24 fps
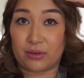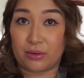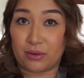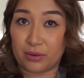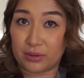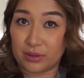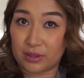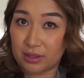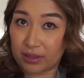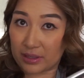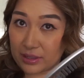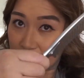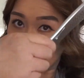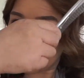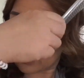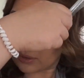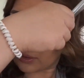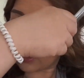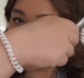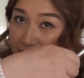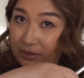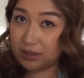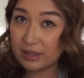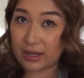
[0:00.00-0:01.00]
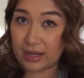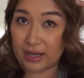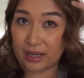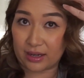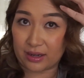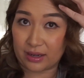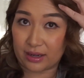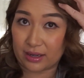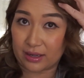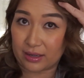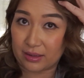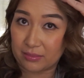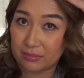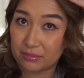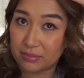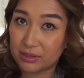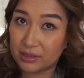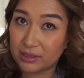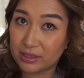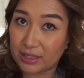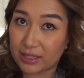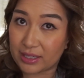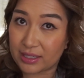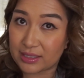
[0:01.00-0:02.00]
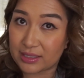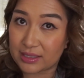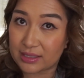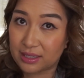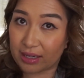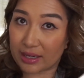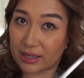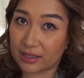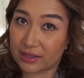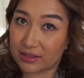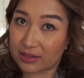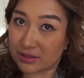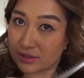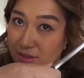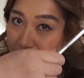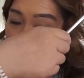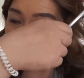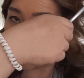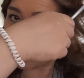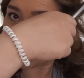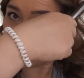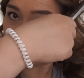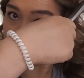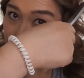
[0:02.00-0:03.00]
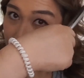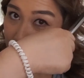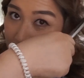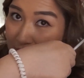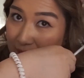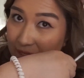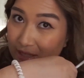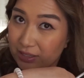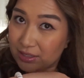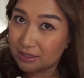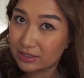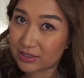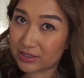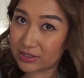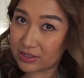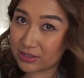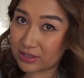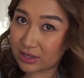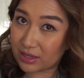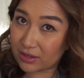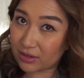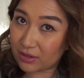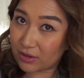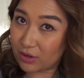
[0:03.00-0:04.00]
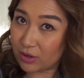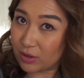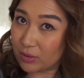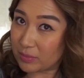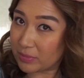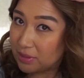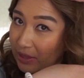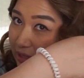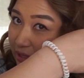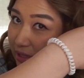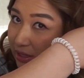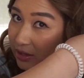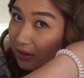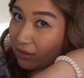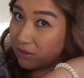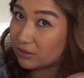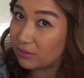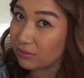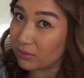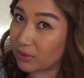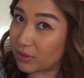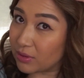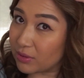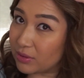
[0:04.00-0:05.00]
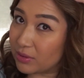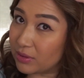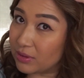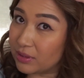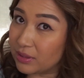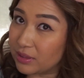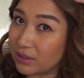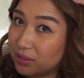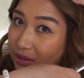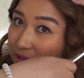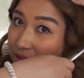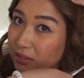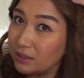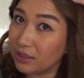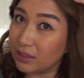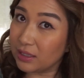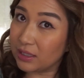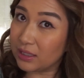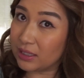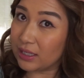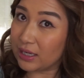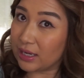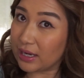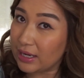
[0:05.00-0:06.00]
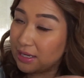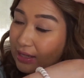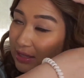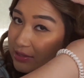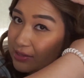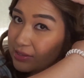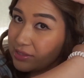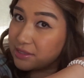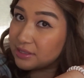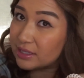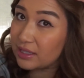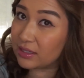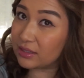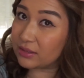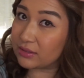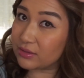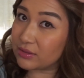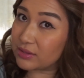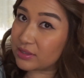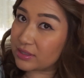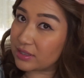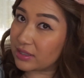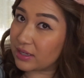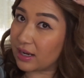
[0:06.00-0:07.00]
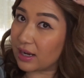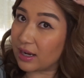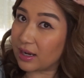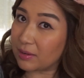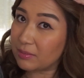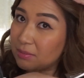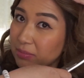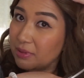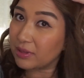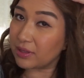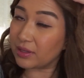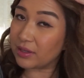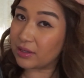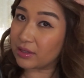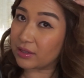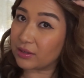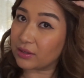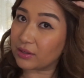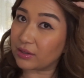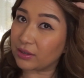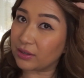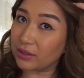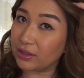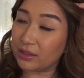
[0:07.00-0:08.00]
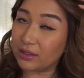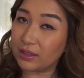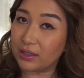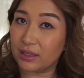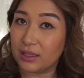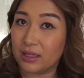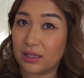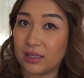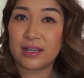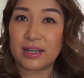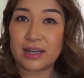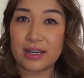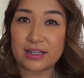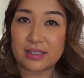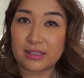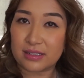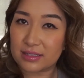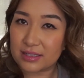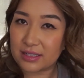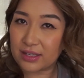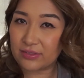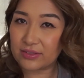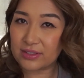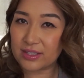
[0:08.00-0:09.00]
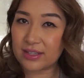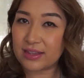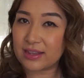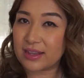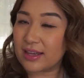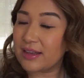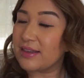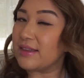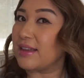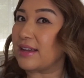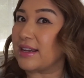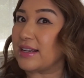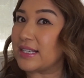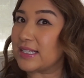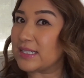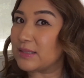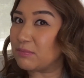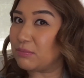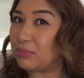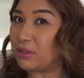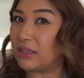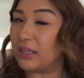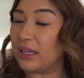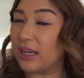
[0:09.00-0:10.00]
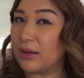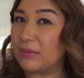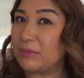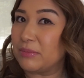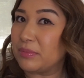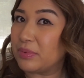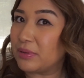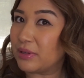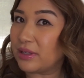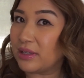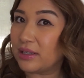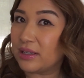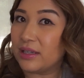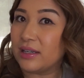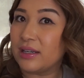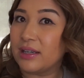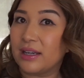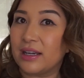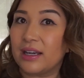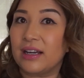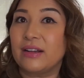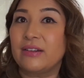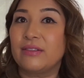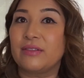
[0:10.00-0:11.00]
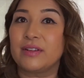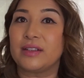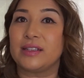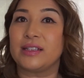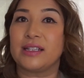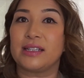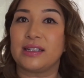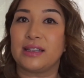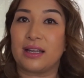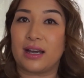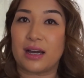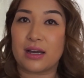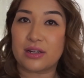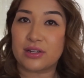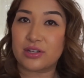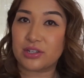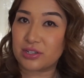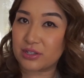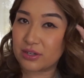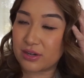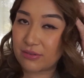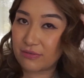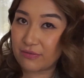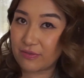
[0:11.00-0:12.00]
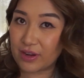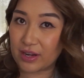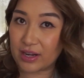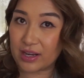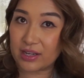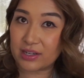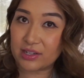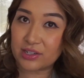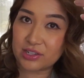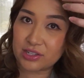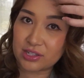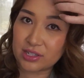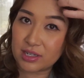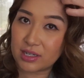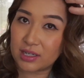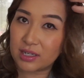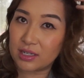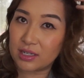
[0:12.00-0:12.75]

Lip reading: hold the hair in place like so, and you can just start combing it through. And it's just gonna loosen up the curl. It just gives it that nice plump and really lush finish.